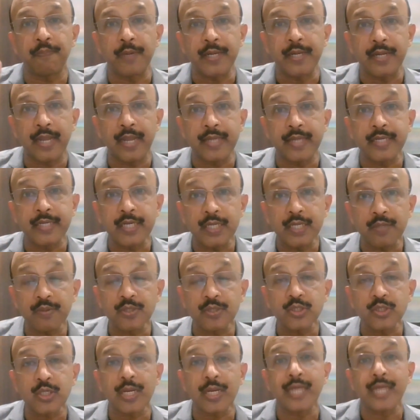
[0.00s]
in an
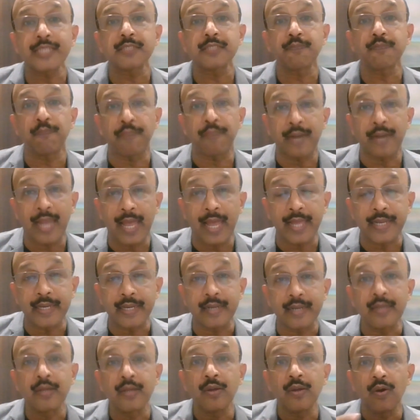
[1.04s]
individualized
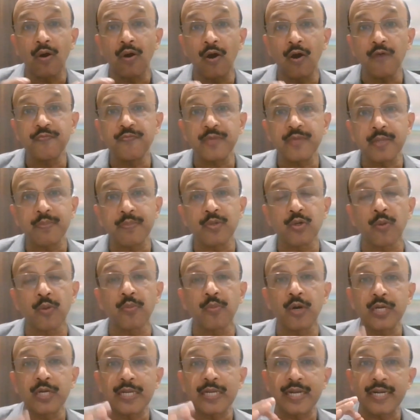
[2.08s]
plan of
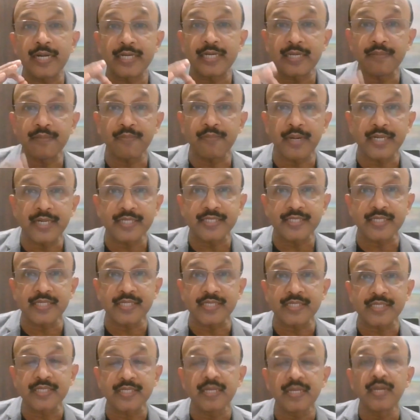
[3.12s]
immunomodulatory
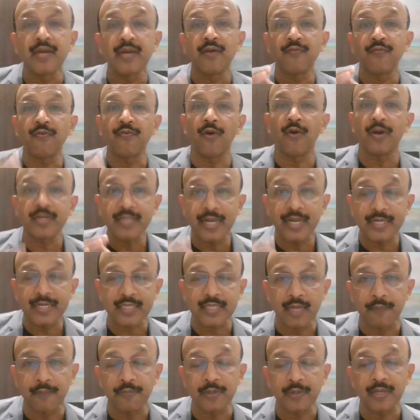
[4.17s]
medicines for
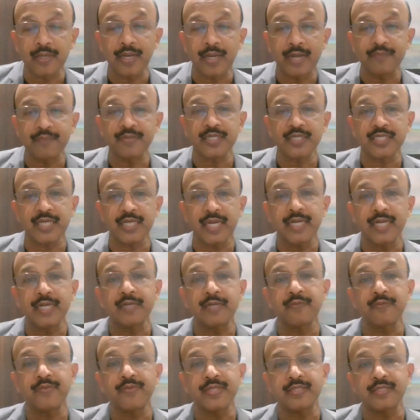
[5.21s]
that couple, and we share
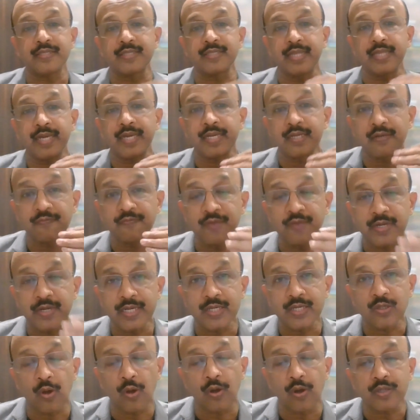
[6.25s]
it with their
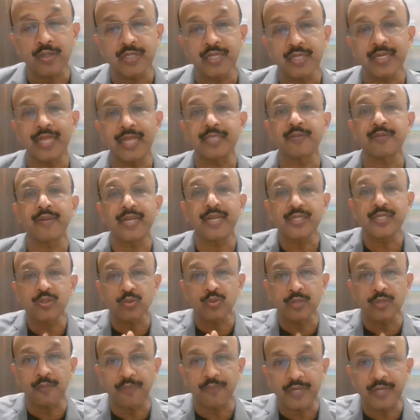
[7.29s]
referring doctor as well as
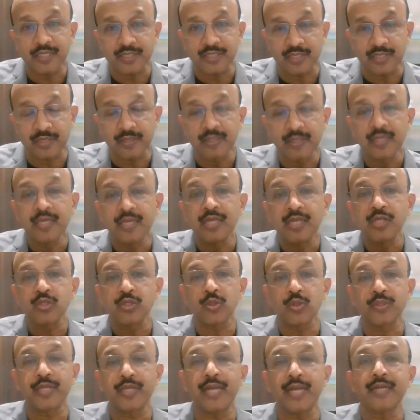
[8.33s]
to the patient,
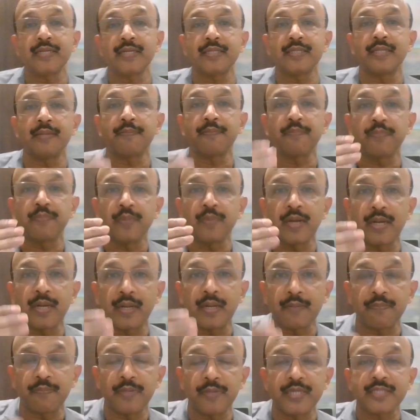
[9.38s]
so that
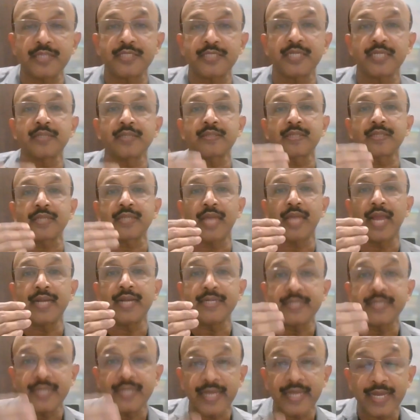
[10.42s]
the patient
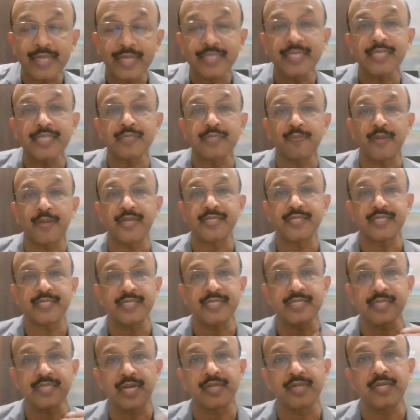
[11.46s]
can take these
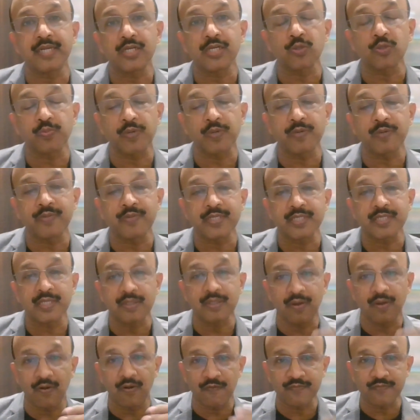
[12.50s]
medicines under
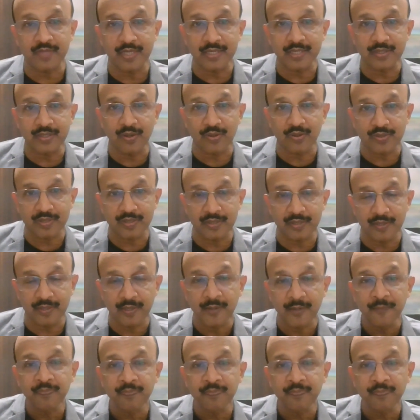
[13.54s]
supervision of their doctor.